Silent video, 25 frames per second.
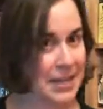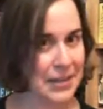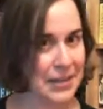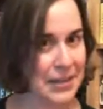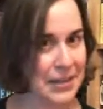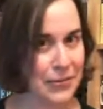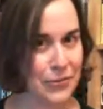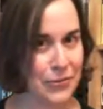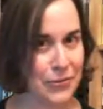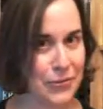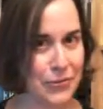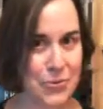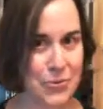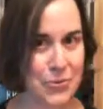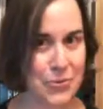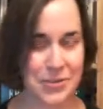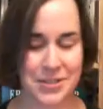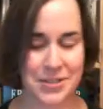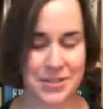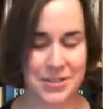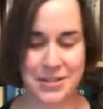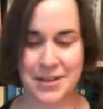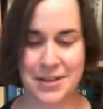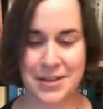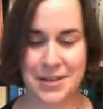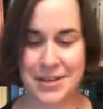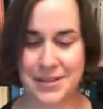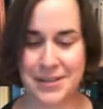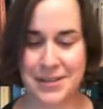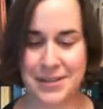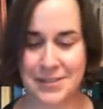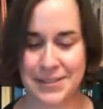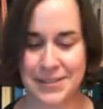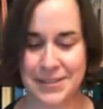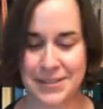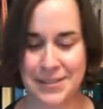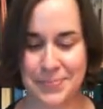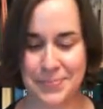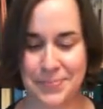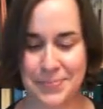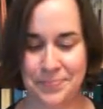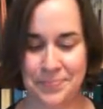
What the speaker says: Third task.